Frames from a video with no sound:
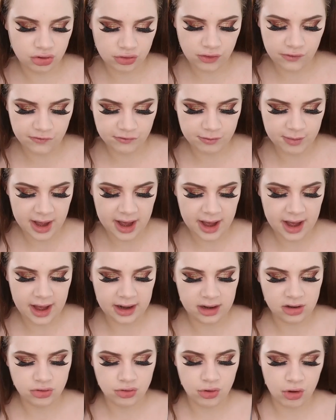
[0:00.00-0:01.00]
soft matte,
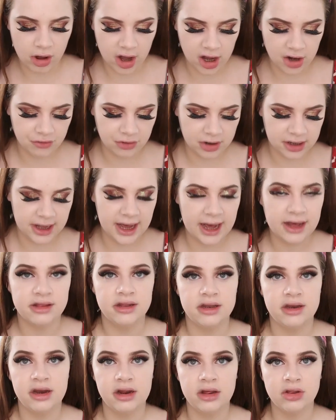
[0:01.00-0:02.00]
and it's got hyaluronic
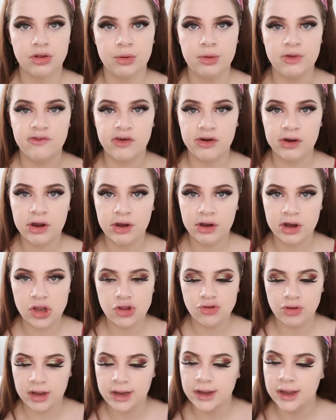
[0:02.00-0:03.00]
acid in it, so it's very
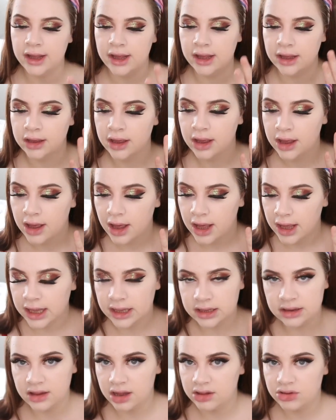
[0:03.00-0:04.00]
hydrating,
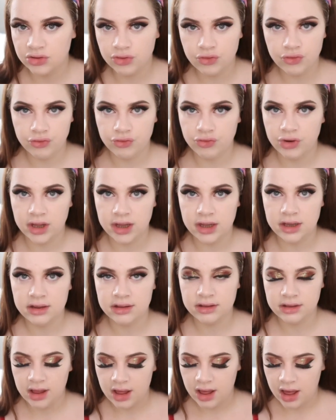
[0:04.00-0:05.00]
it doesn't
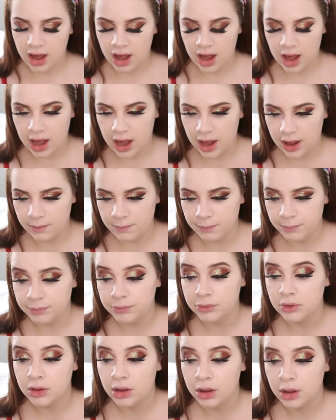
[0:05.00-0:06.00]
crease,
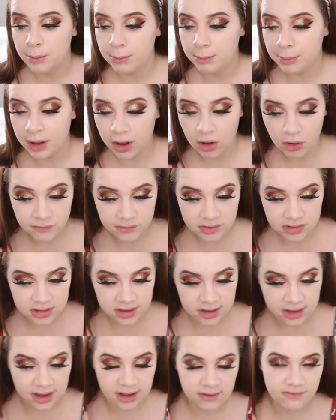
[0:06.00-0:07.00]
but
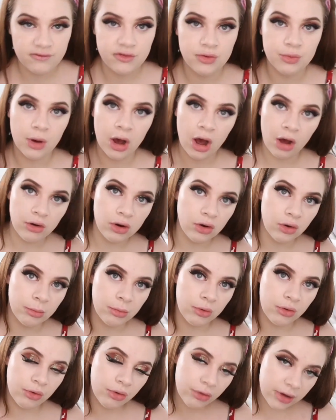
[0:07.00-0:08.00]
obviously if you are a lot
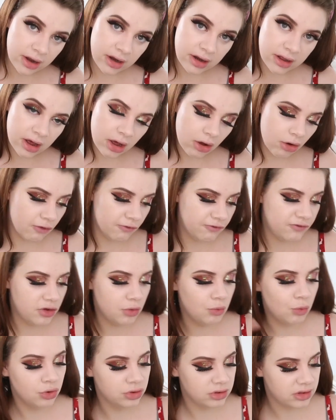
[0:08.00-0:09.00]
more oilier, or if
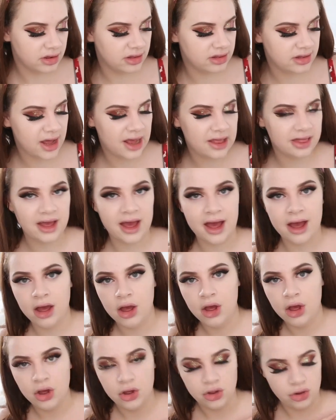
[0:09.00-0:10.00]
you want to set that,
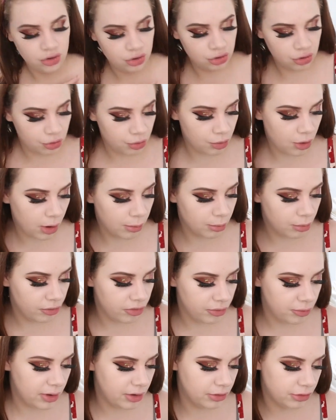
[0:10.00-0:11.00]
you are more
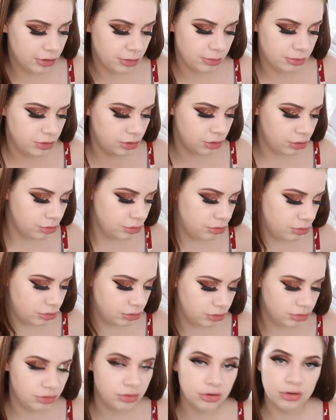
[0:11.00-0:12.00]
than welcome. You
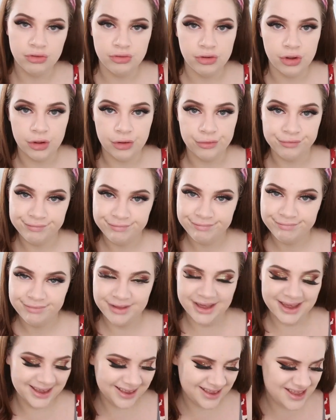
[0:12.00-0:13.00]
do you.
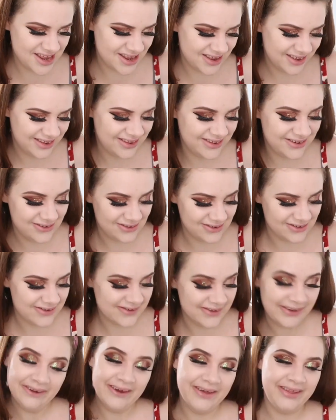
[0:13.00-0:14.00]
You do
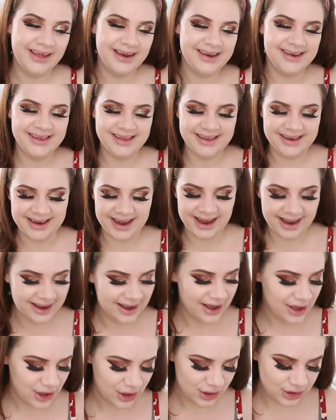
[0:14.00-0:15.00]
you at the end of the day.
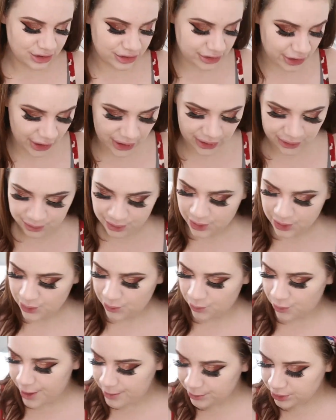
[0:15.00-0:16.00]
So
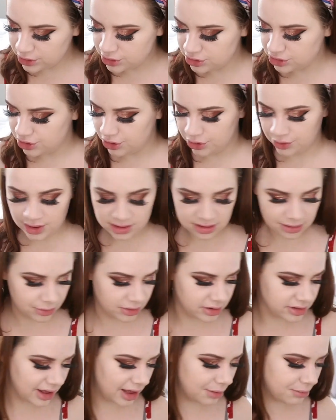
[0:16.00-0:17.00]
what I'm going to do is I'm
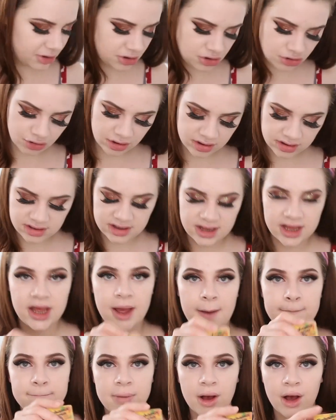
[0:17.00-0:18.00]
going to take my
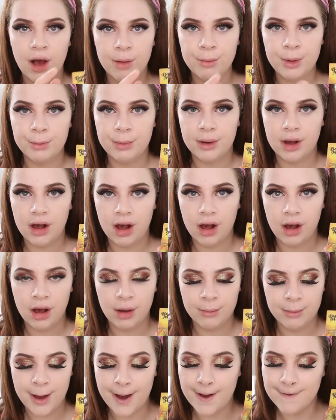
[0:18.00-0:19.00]
trusty Balm
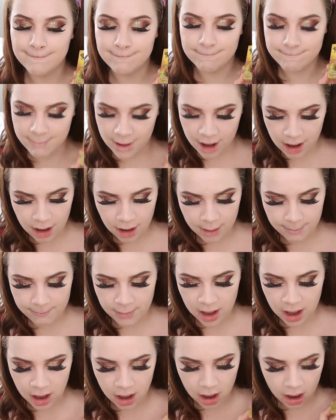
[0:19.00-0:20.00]
Bahama
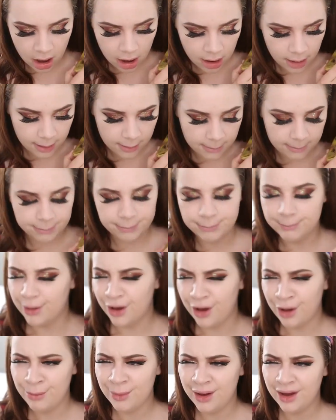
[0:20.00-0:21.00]
Mama,
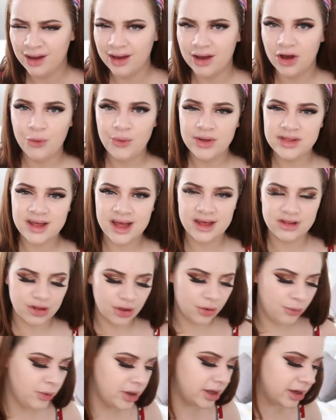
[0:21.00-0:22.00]
why is that
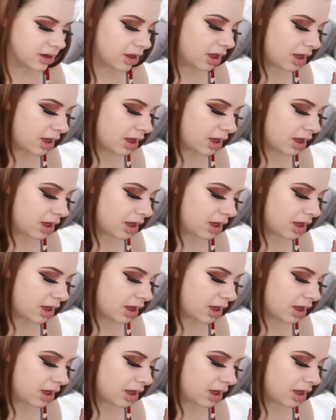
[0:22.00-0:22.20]
so weird?